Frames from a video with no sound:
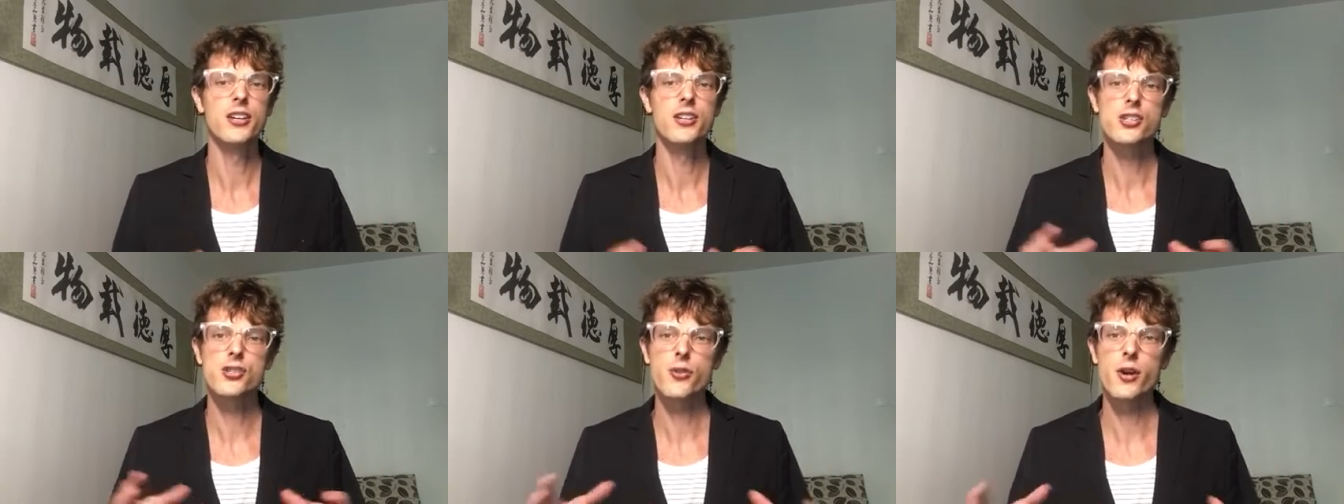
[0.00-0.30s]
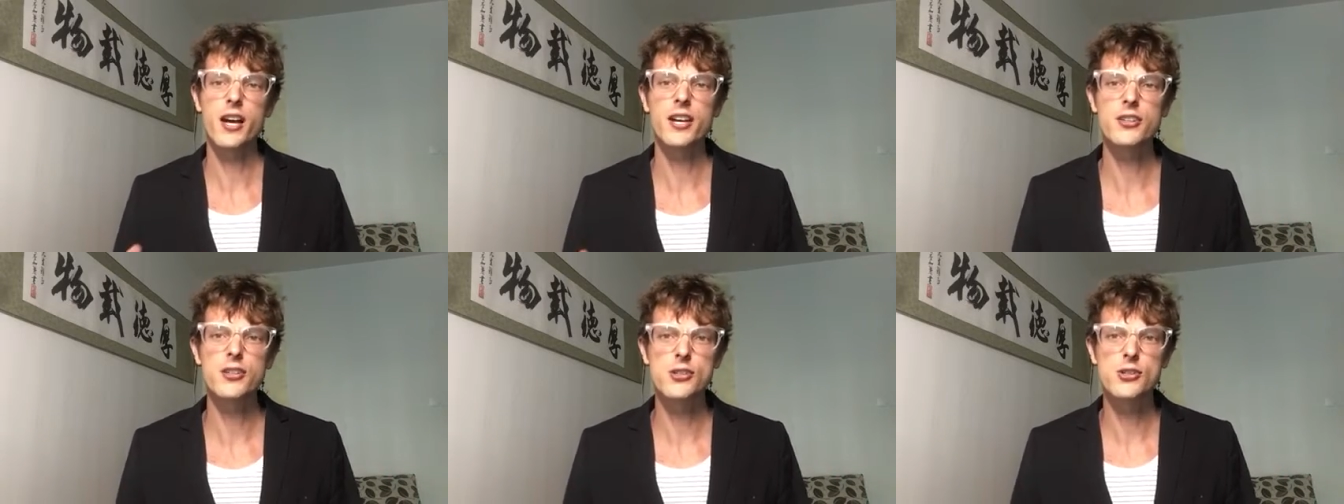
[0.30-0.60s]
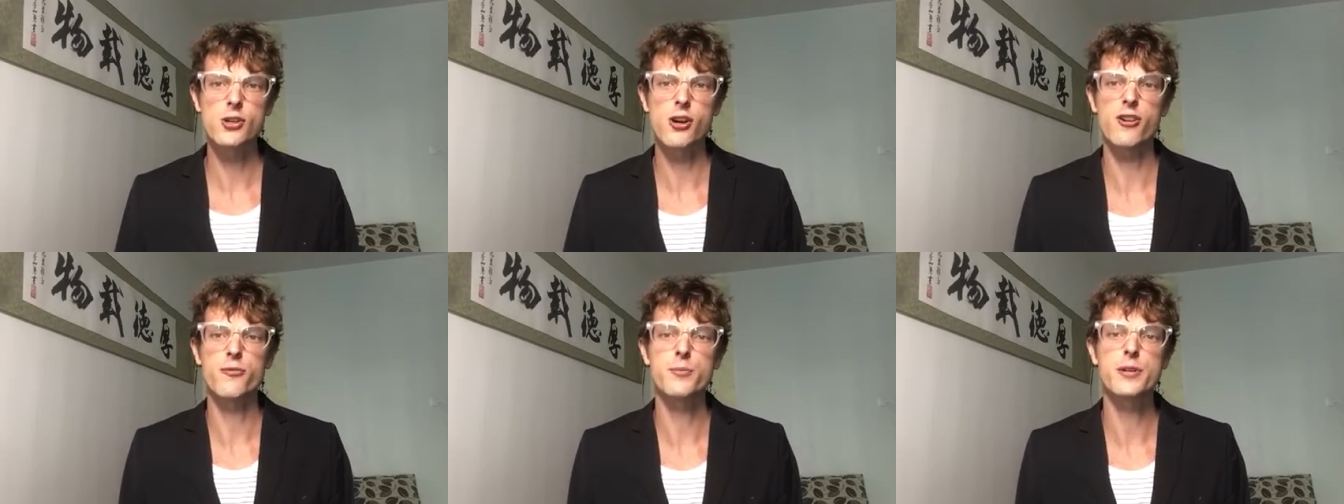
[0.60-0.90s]
trying to
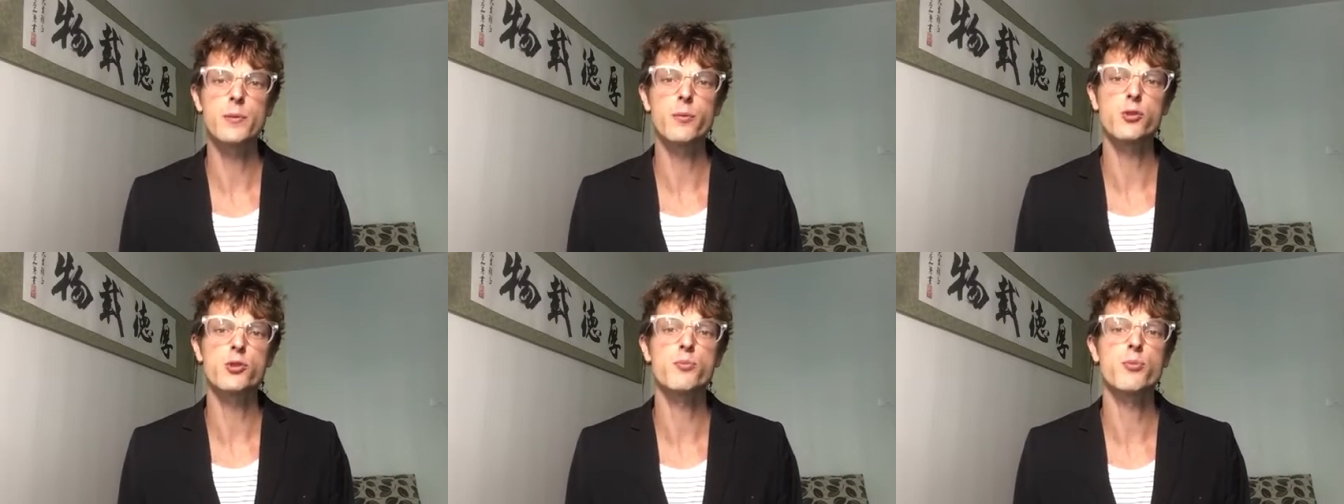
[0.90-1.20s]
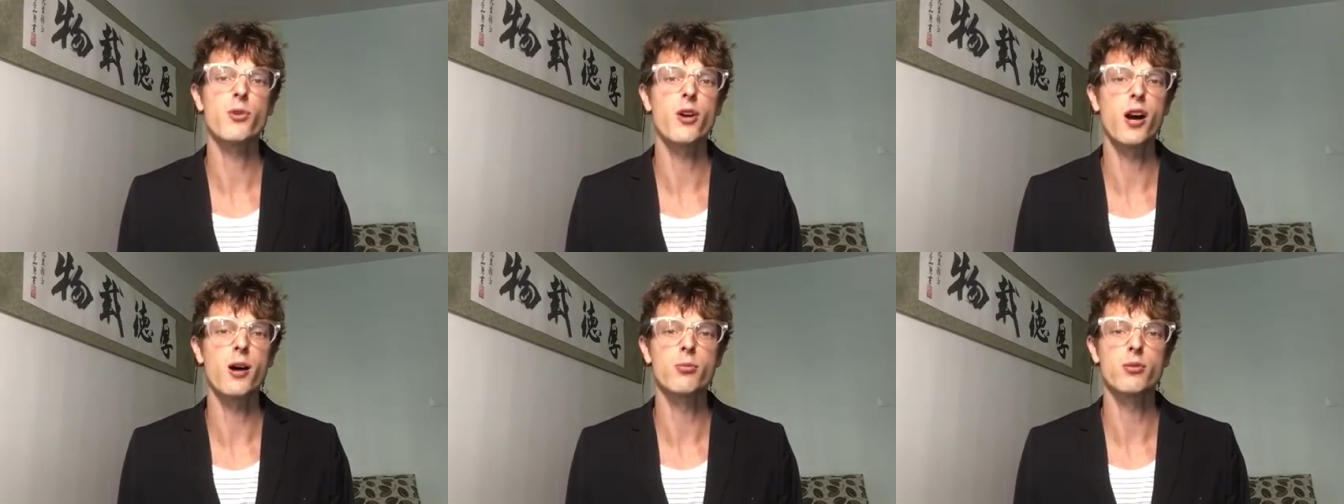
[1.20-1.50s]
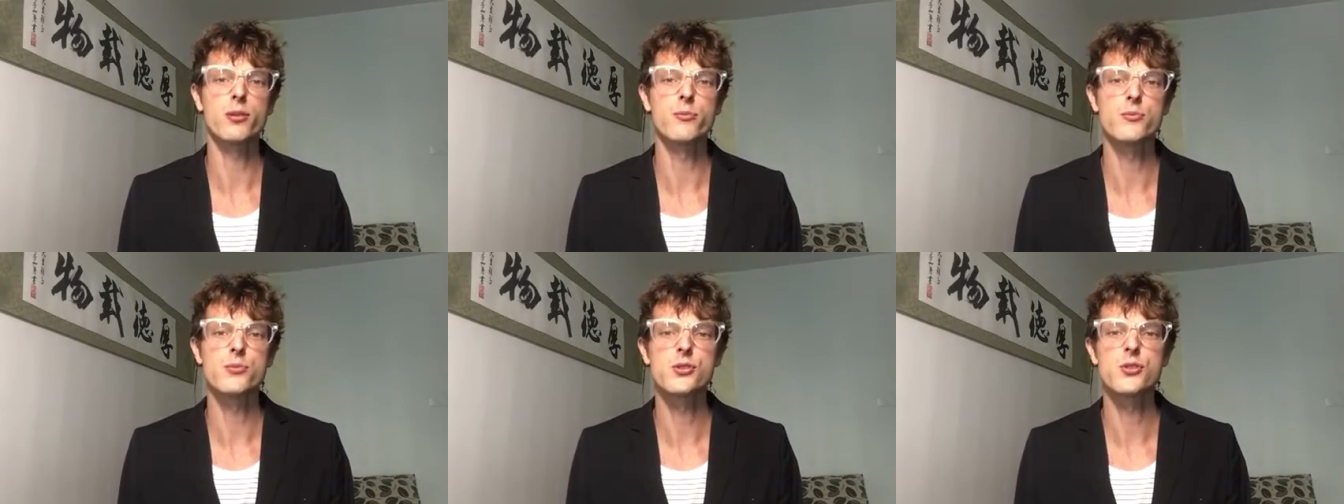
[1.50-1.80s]
solve people's
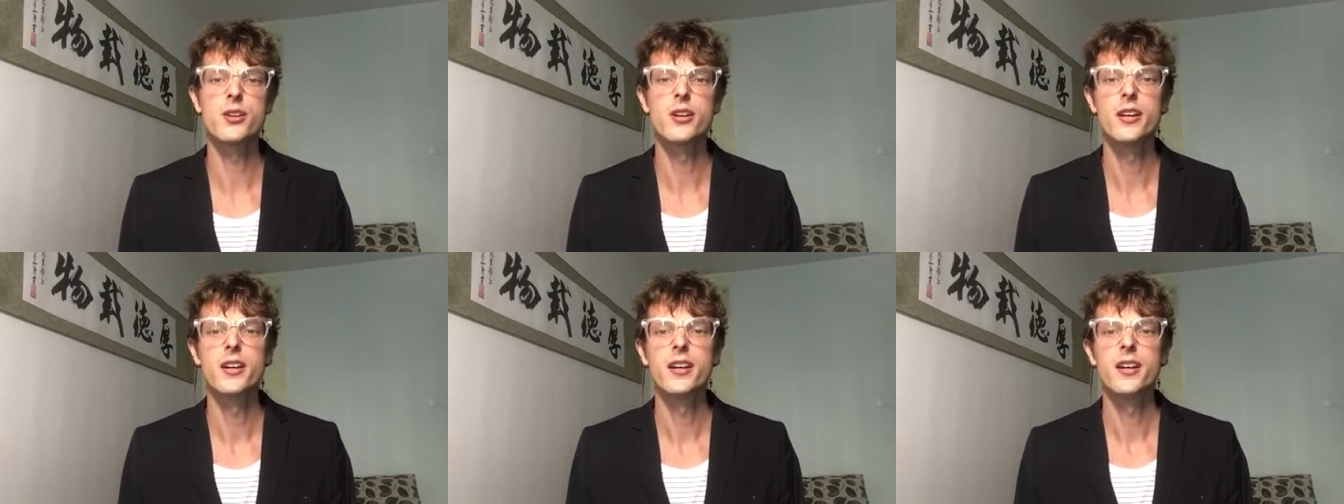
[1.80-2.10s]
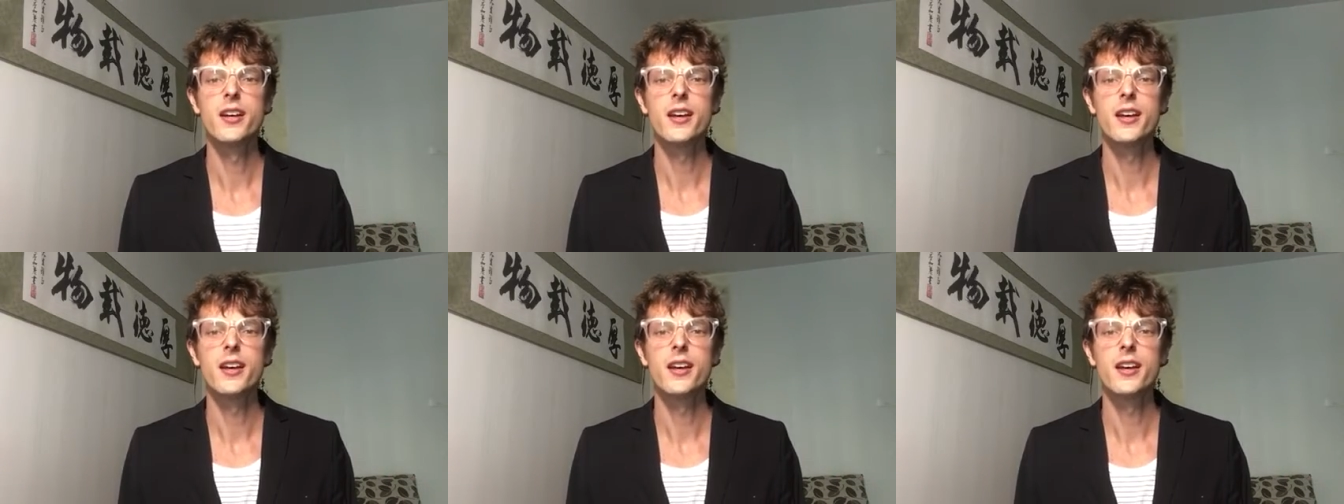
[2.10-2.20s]
problems.